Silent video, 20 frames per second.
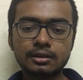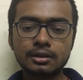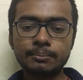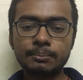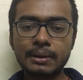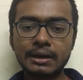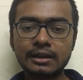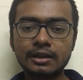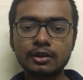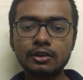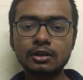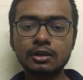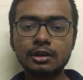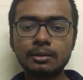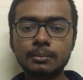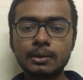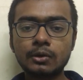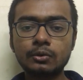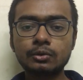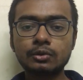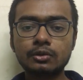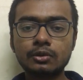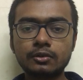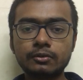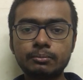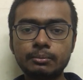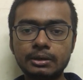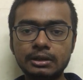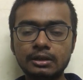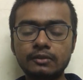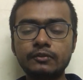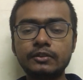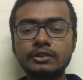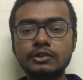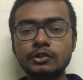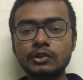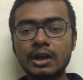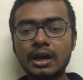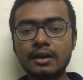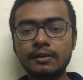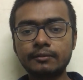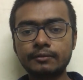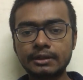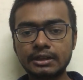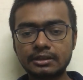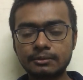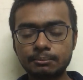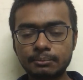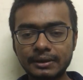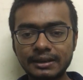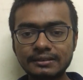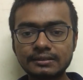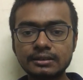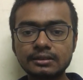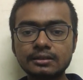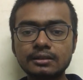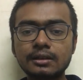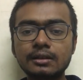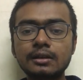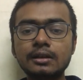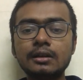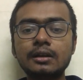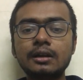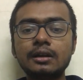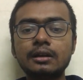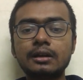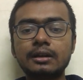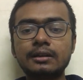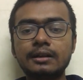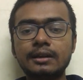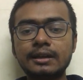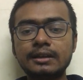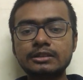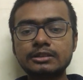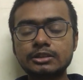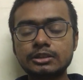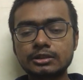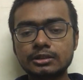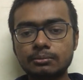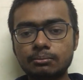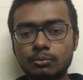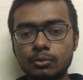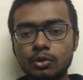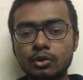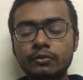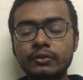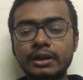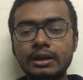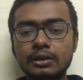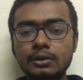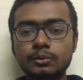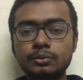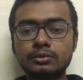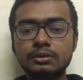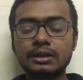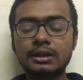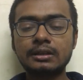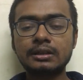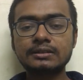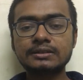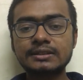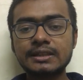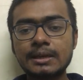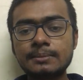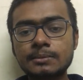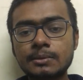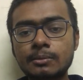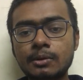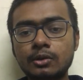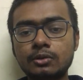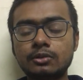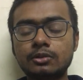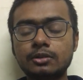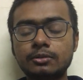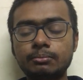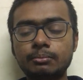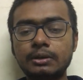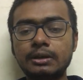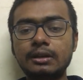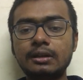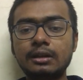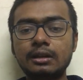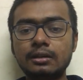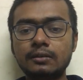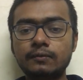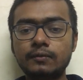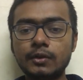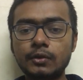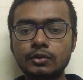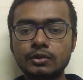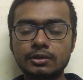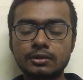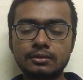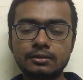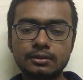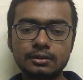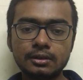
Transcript: a particular amount of money which you have at present contains more value than the same amount of money in future.